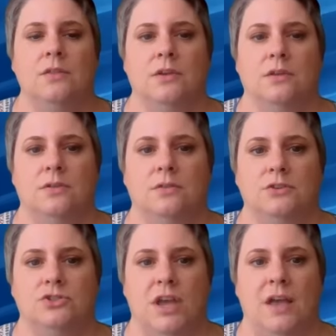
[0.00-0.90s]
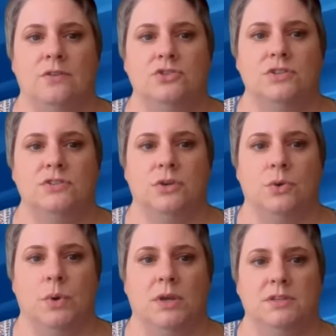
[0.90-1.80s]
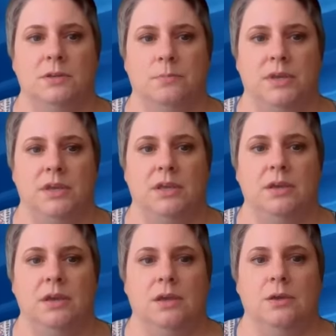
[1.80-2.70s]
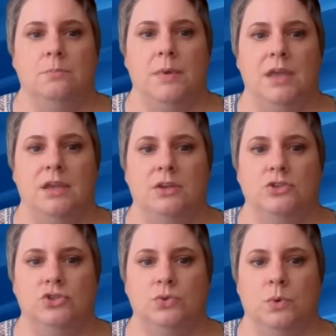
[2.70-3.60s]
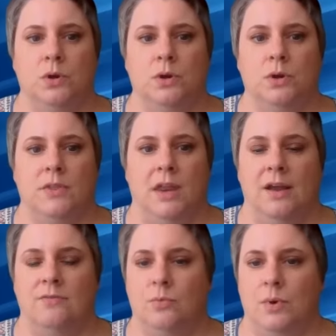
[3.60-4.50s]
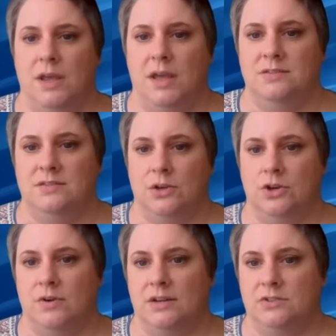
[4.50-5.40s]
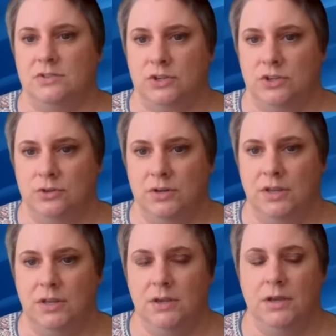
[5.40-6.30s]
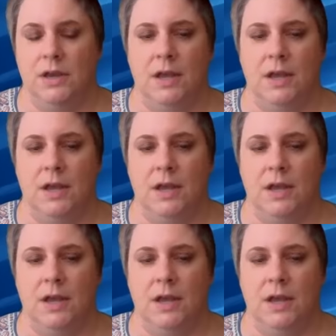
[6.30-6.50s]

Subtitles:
The challenges are going to be making sure that everyone has the correct security